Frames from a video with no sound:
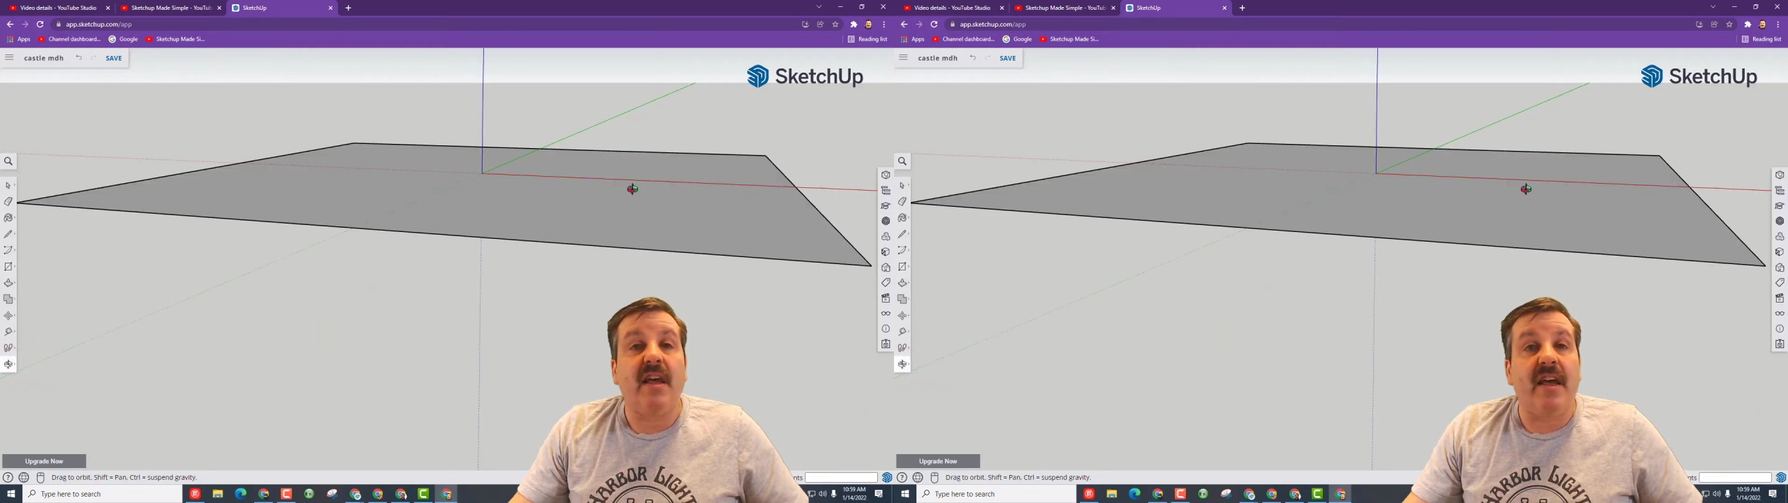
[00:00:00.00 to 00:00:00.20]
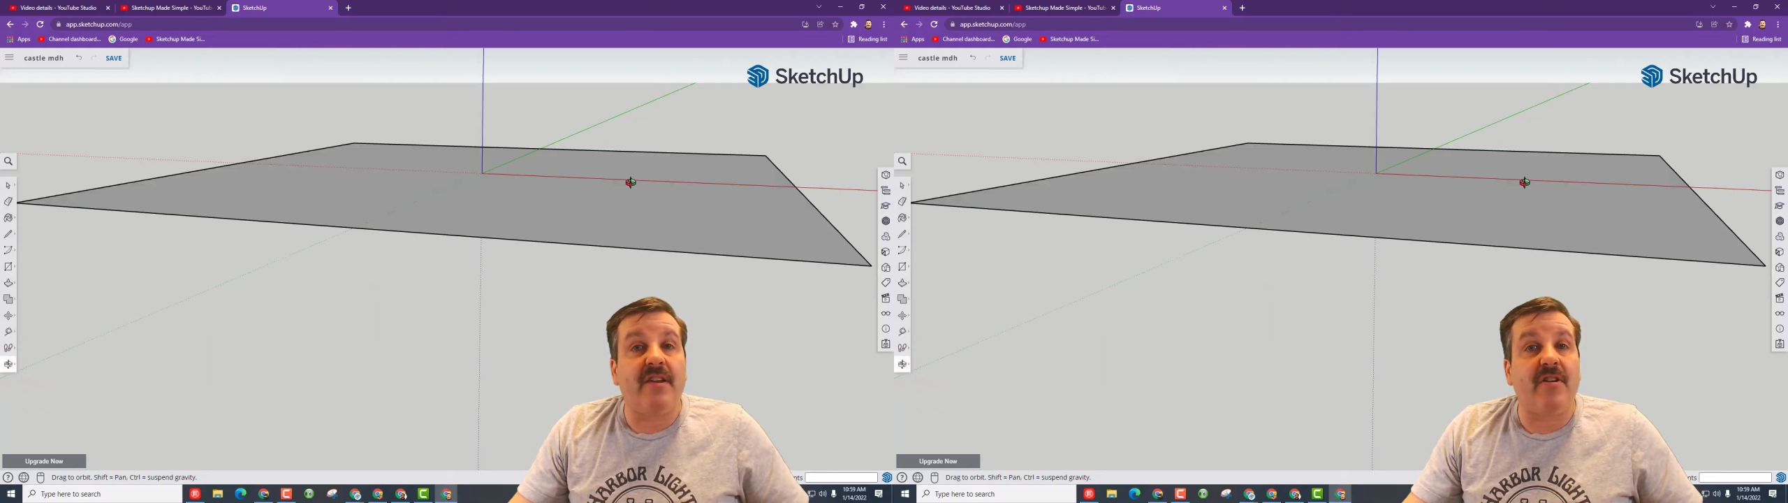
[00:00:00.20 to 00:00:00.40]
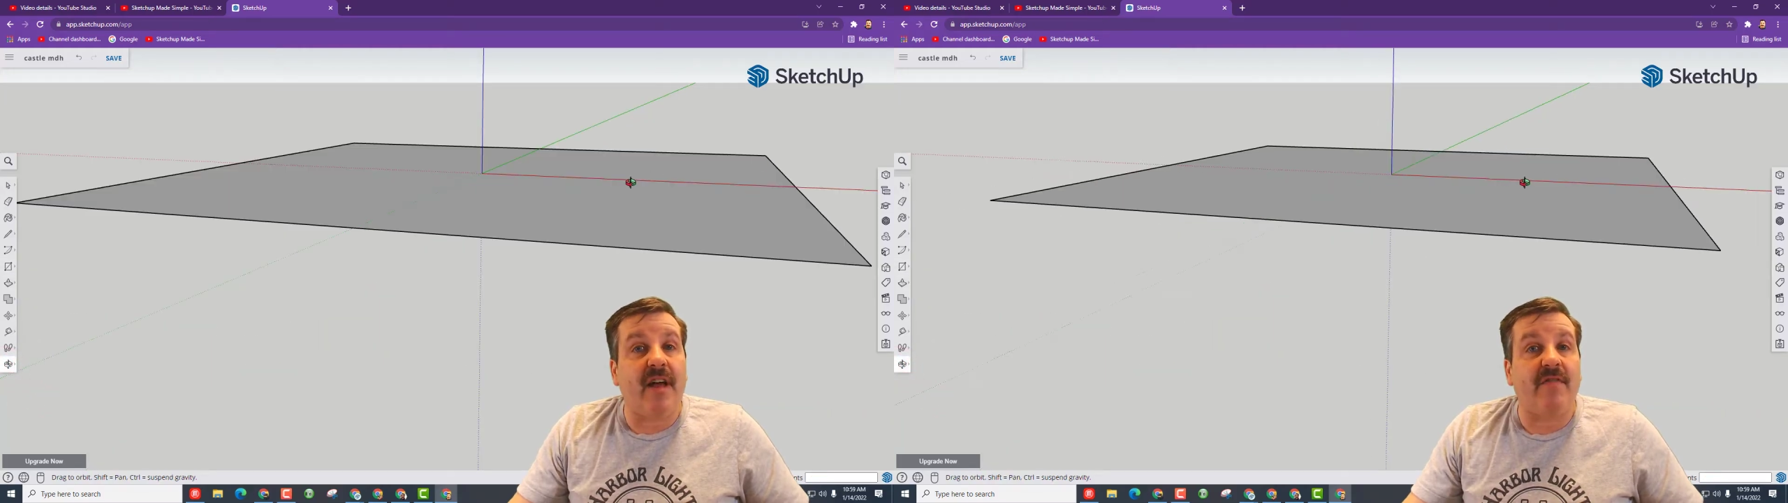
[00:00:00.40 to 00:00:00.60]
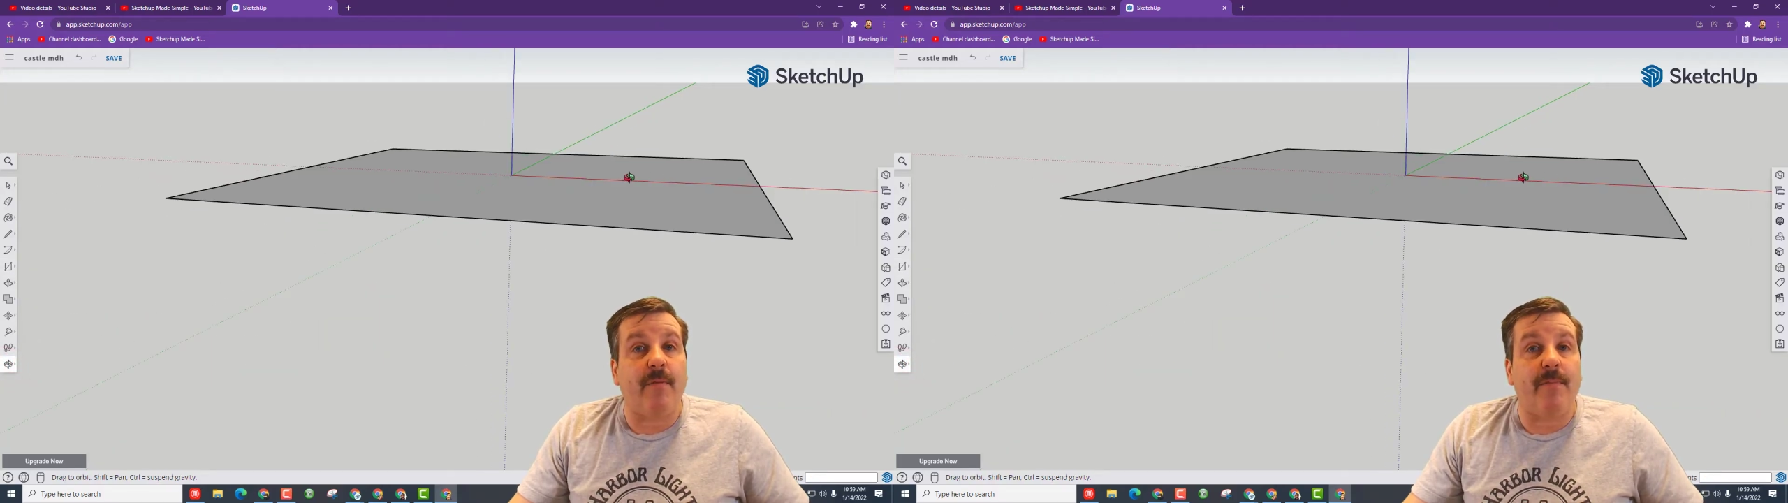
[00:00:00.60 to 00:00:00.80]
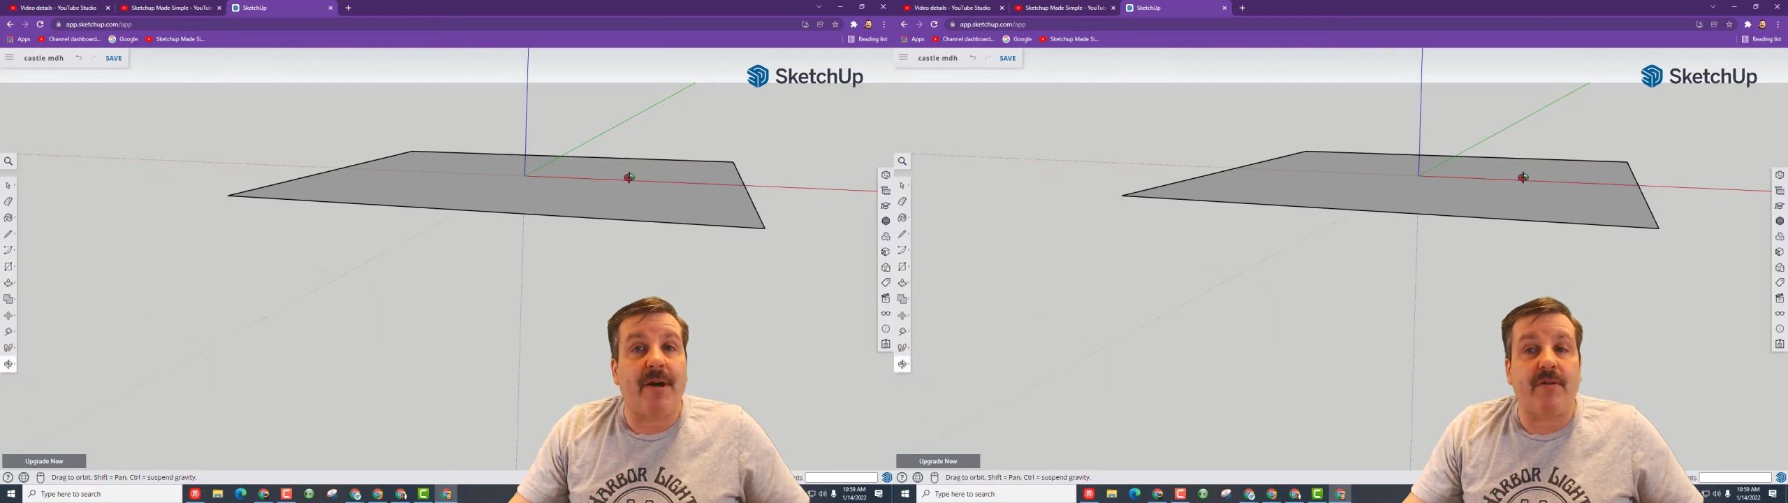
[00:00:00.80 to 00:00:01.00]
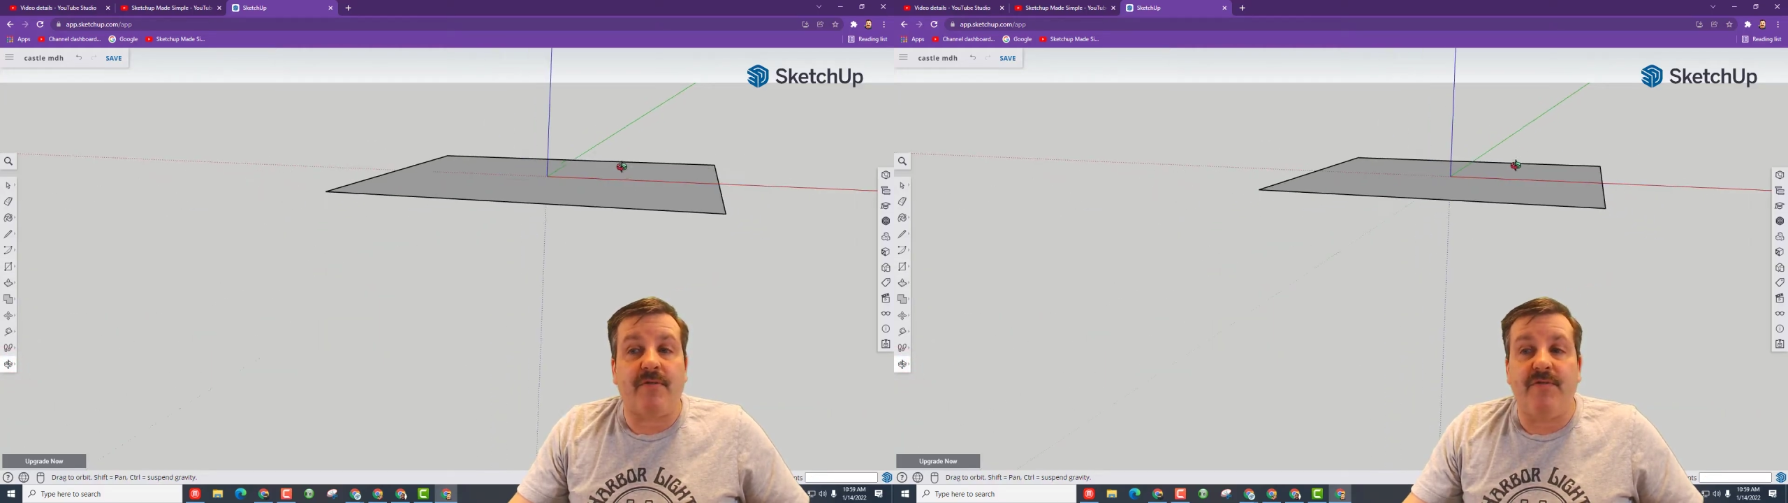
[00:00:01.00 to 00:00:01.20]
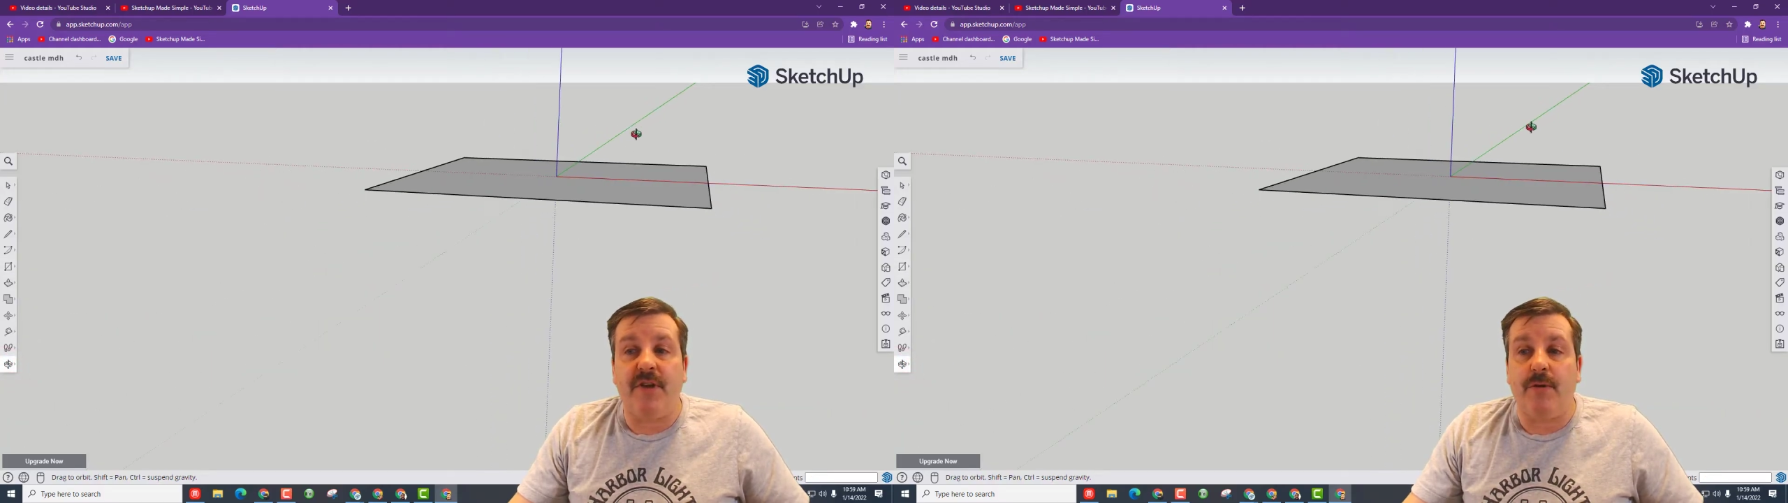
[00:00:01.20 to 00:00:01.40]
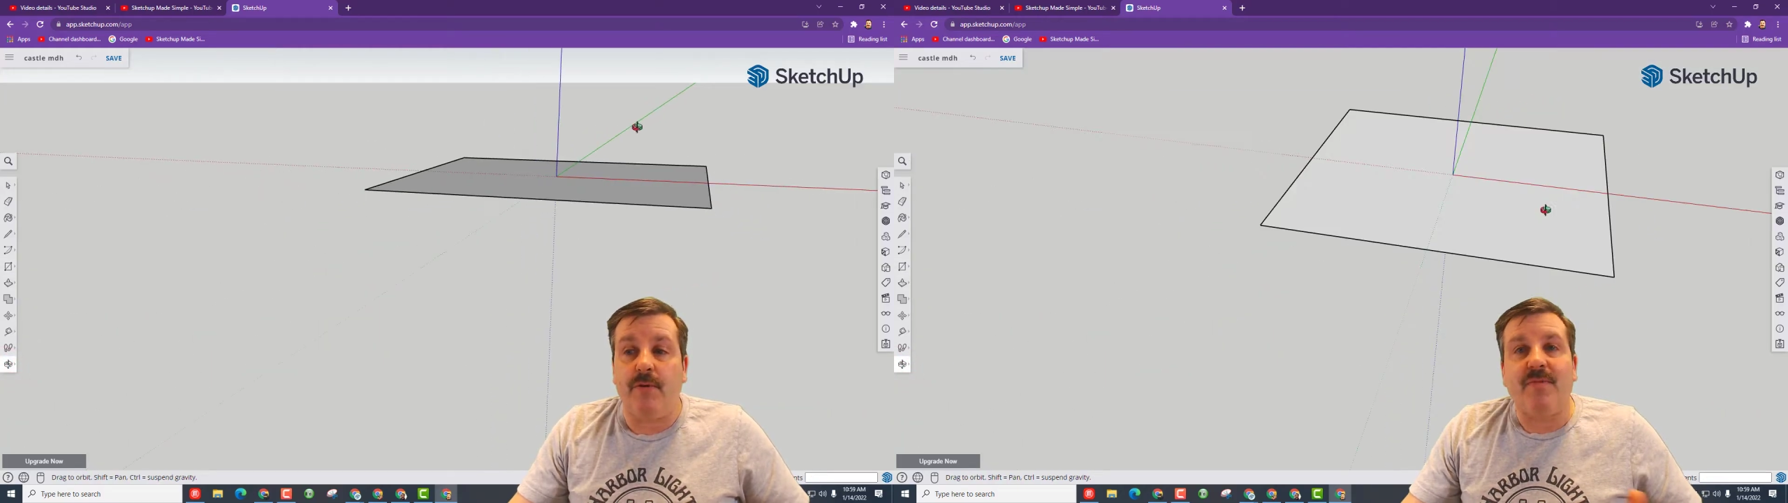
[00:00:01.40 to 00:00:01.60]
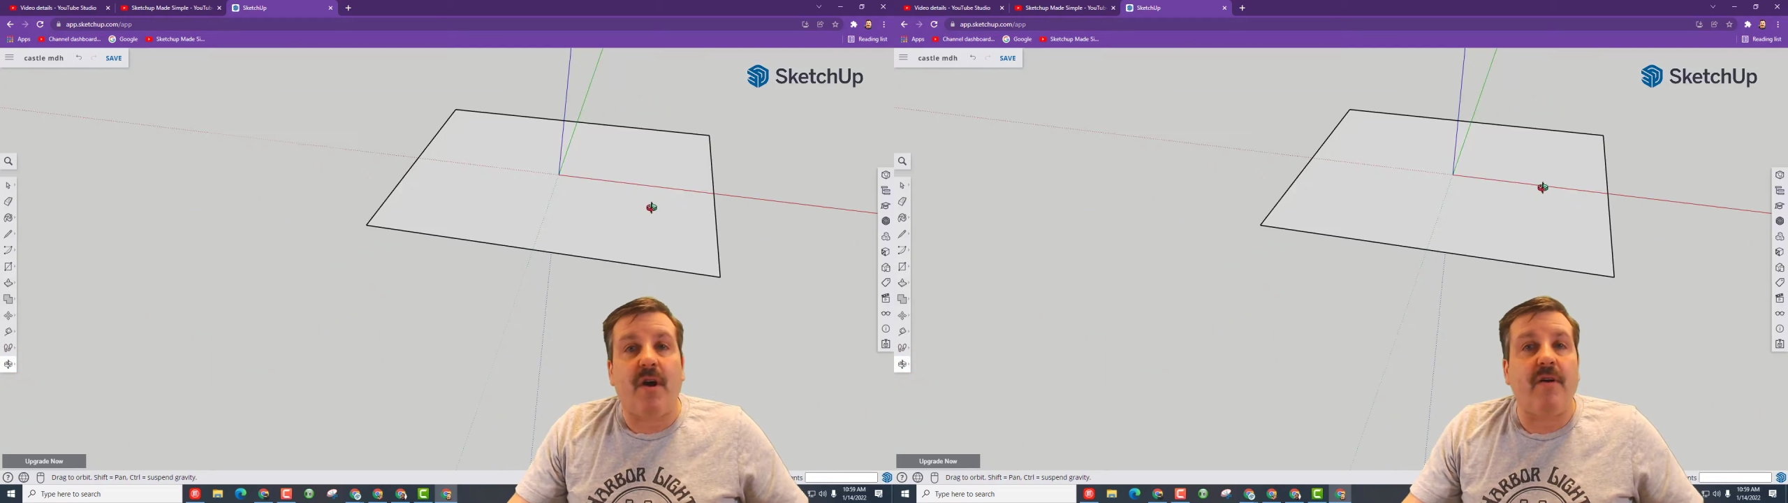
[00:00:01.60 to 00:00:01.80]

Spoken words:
and you'll have a better view